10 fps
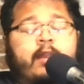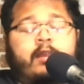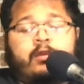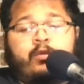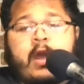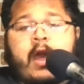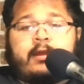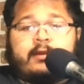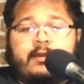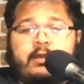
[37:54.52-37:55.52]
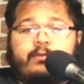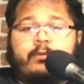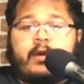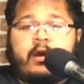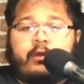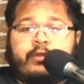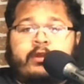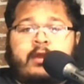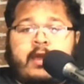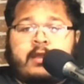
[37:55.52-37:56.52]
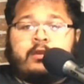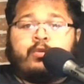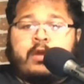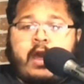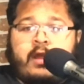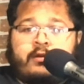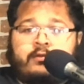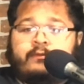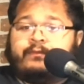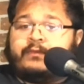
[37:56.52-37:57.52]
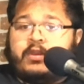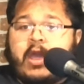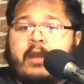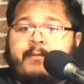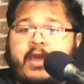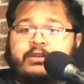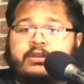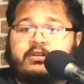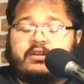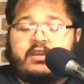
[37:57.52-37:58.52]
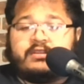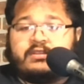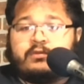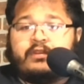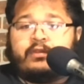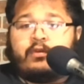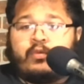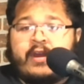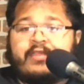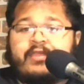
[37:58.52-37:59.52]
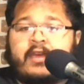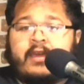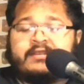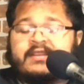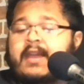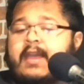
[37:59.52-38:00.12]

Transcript: You got to keep him healthy, and you got to make sure he's doing the right things.